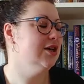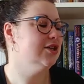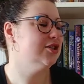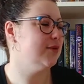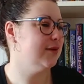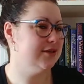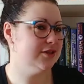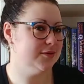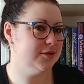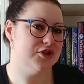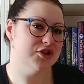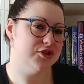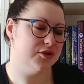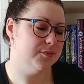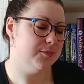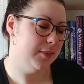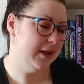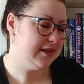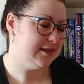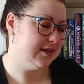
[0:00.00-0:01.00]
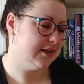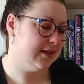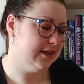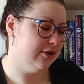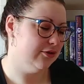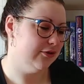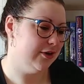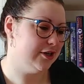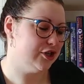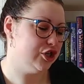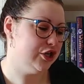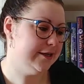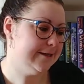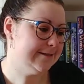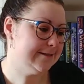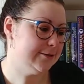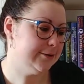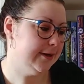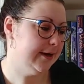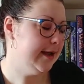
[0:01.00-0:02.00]
So I switched basically to Russian
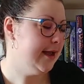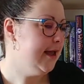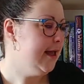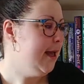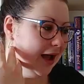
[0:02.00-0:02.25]
history.